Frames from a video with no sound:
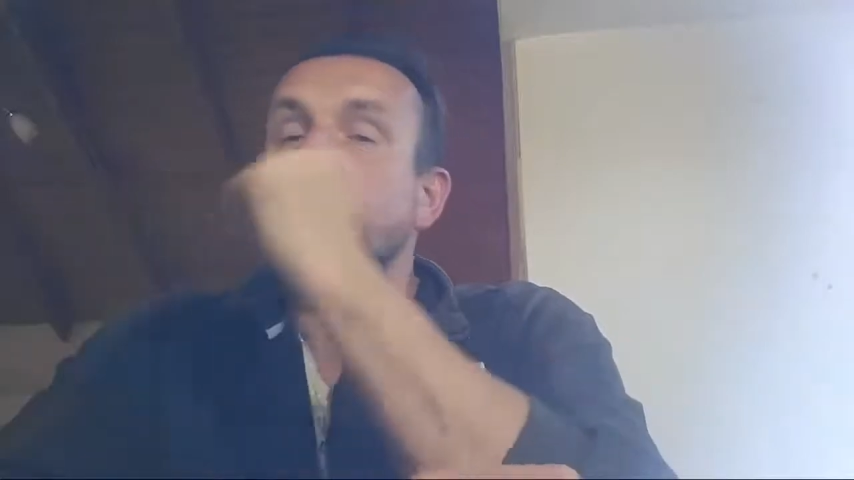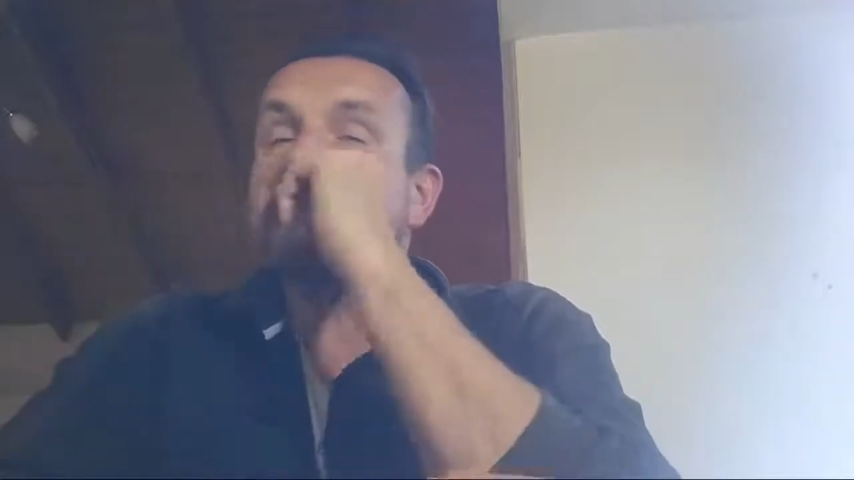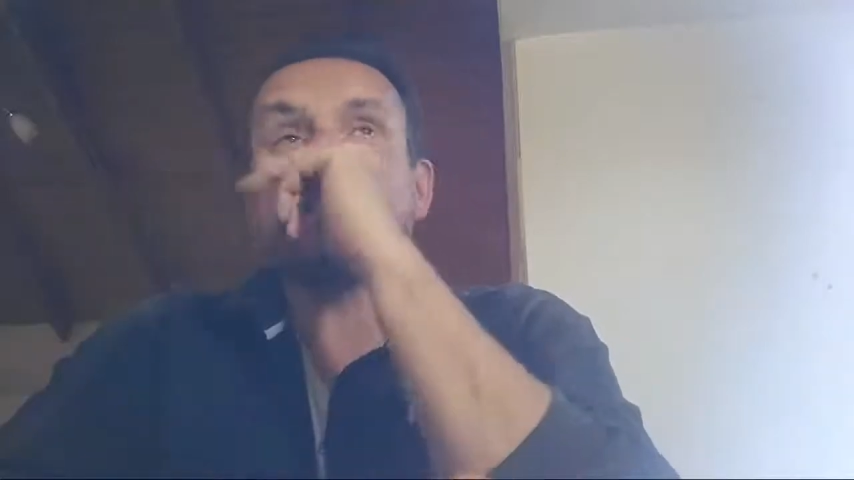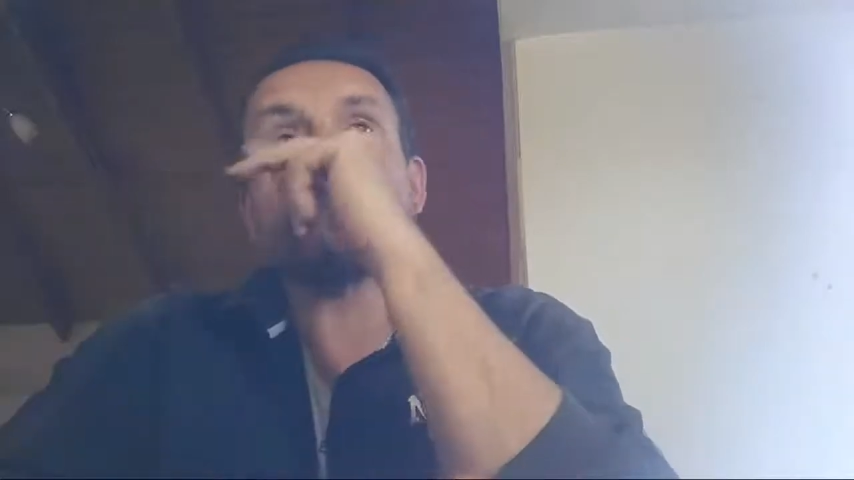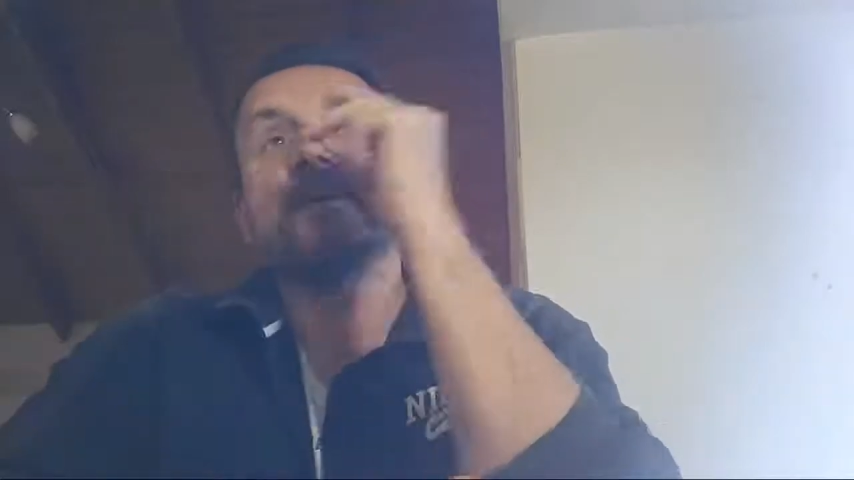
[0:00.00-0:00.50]

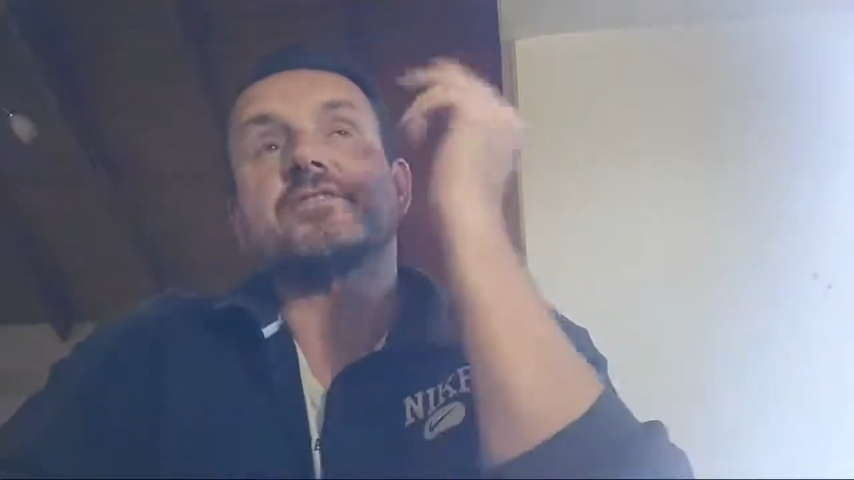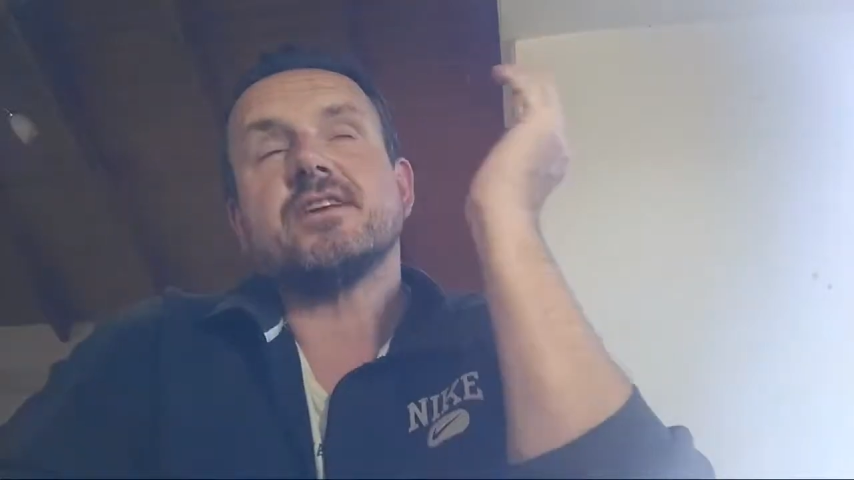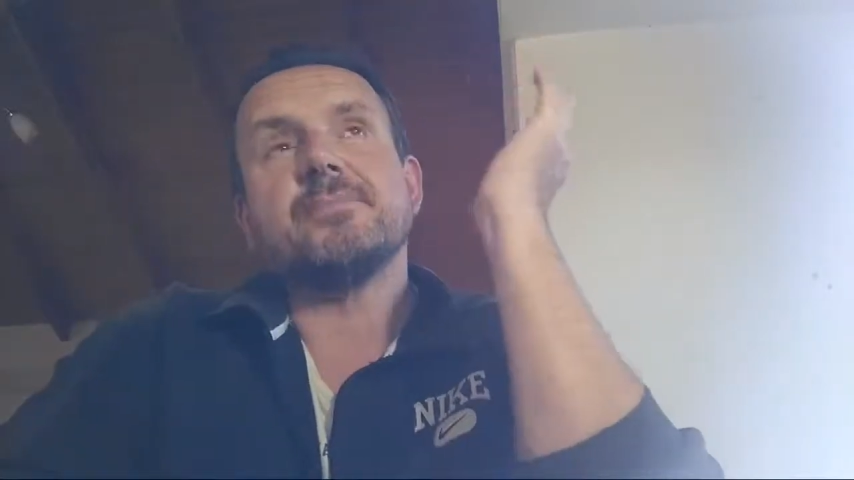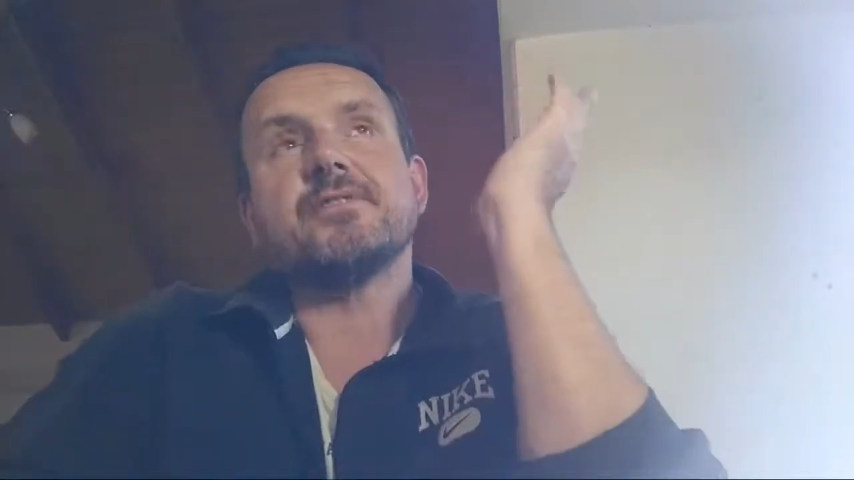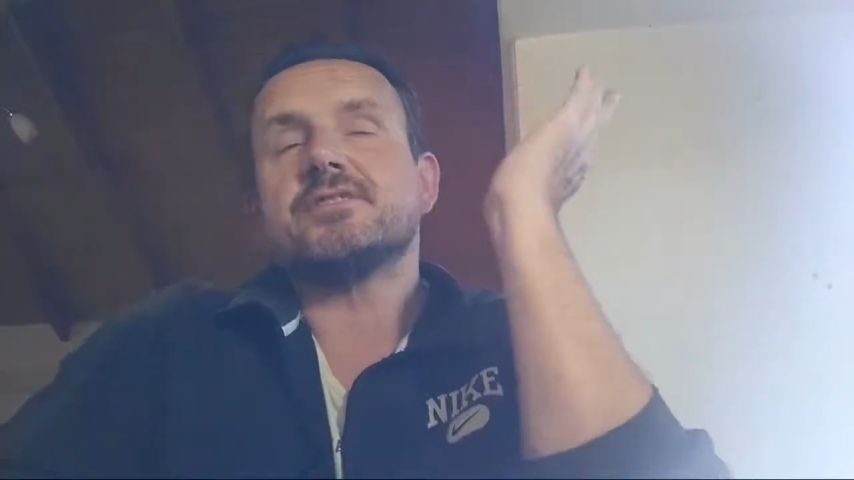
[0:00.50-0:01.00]
Now,
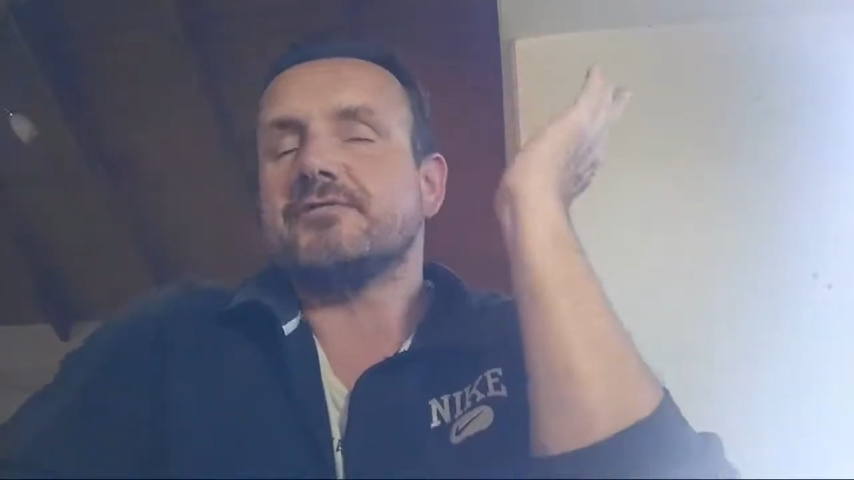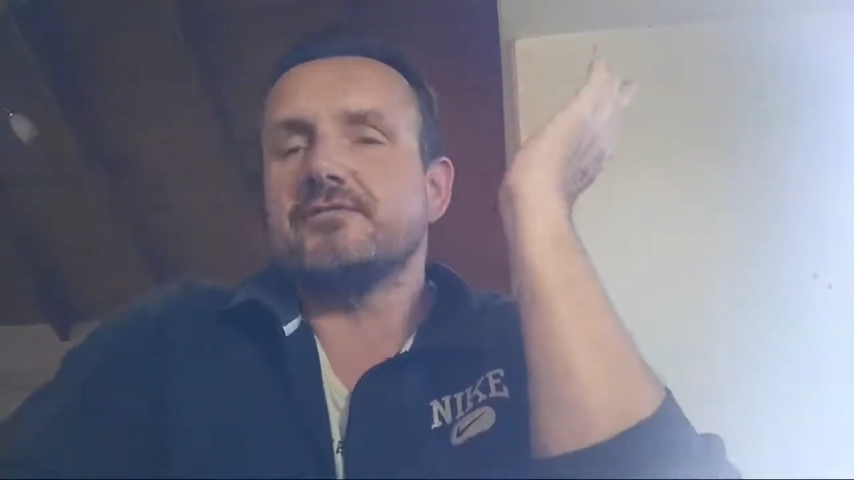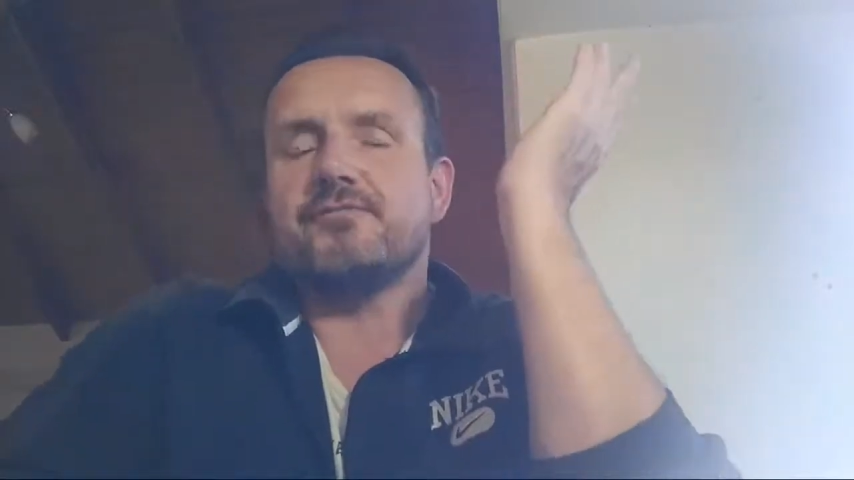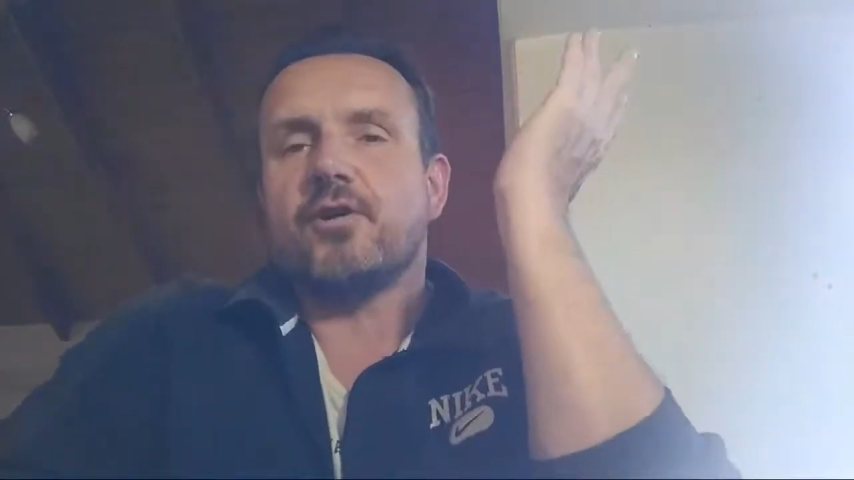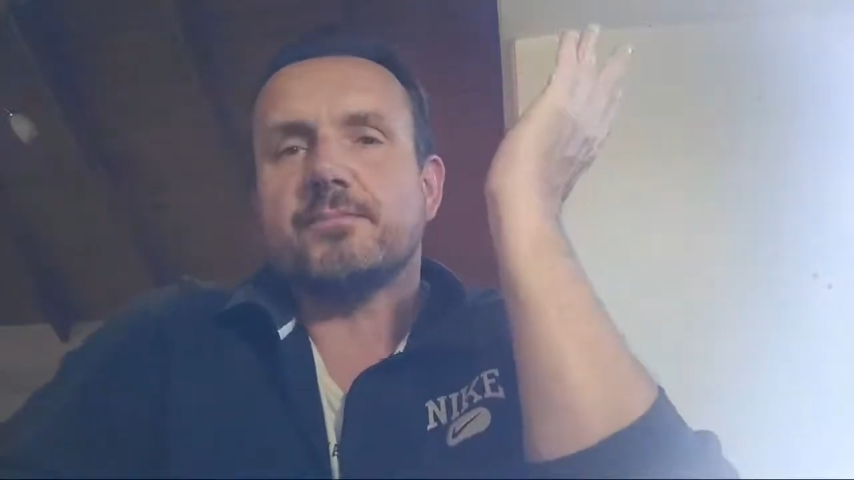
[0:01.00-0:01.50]
there's
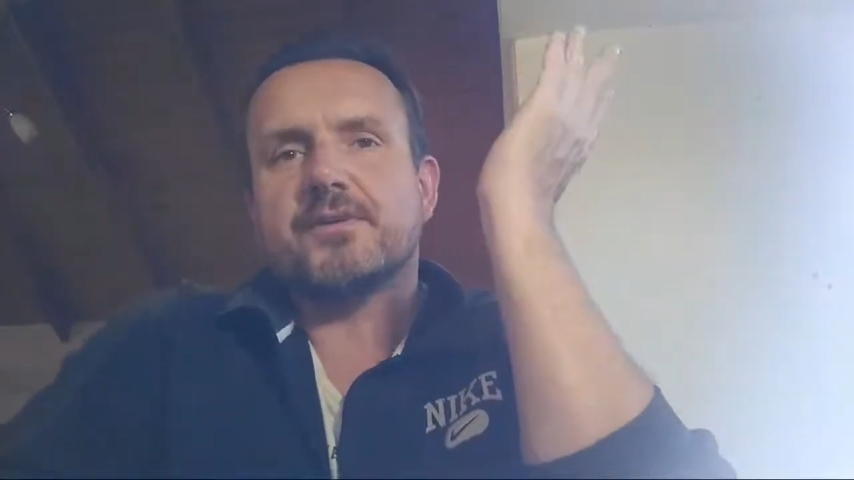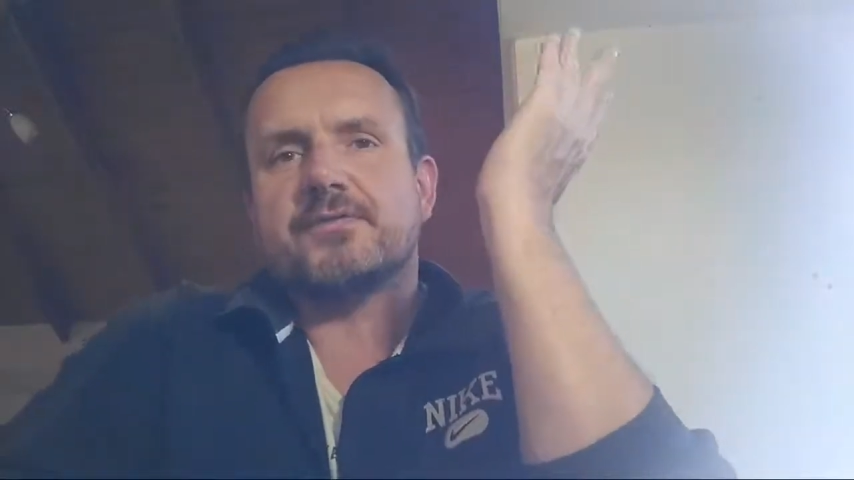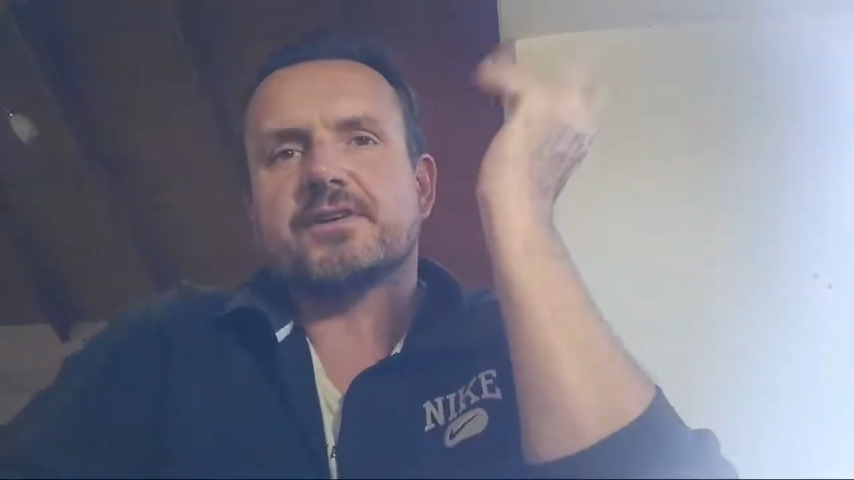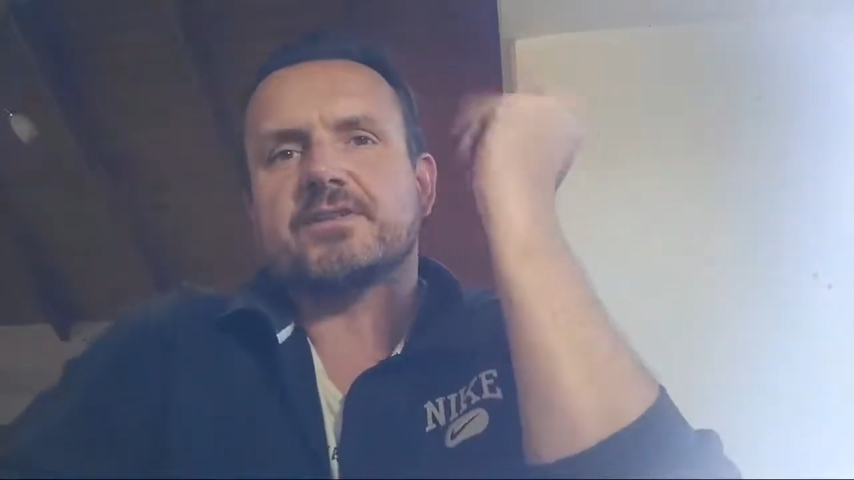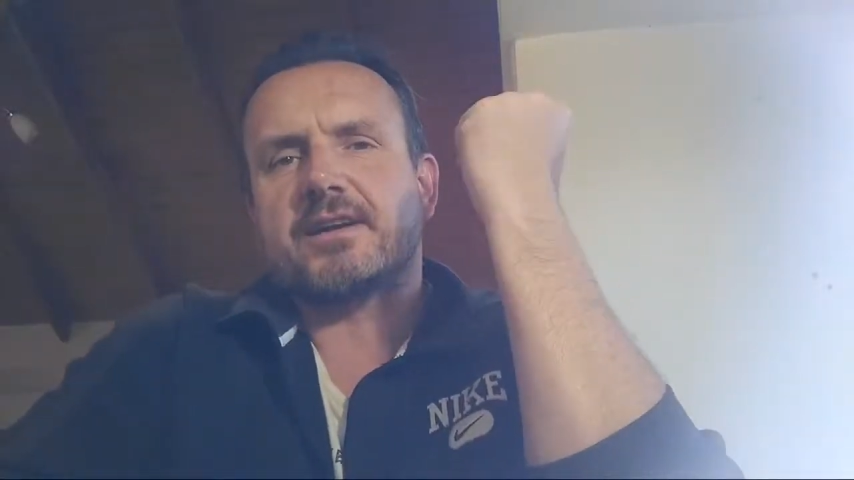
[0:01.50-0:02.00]
different forms of this.